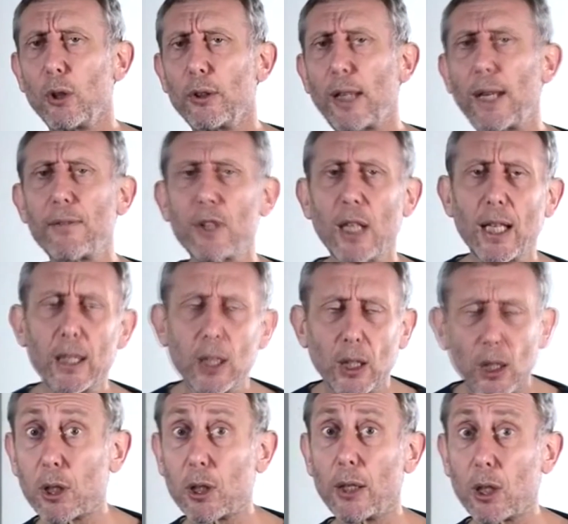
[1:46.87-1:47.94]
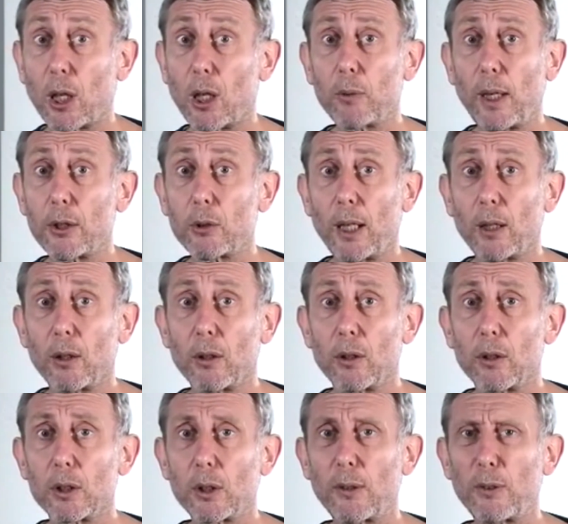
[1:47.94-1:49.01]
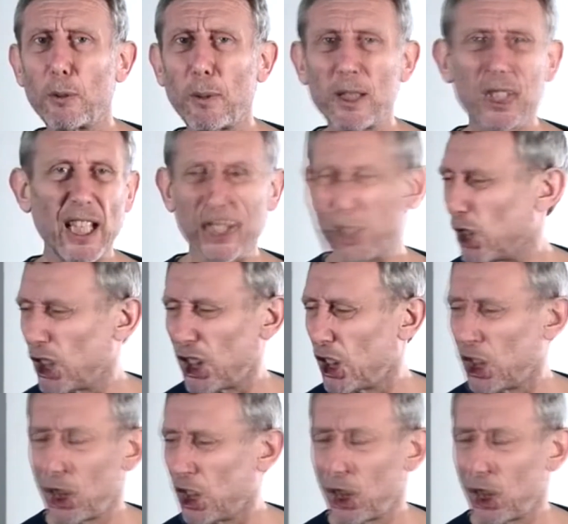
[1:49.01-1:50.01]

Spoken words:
Dave said, I don't know. So everyone said, shh.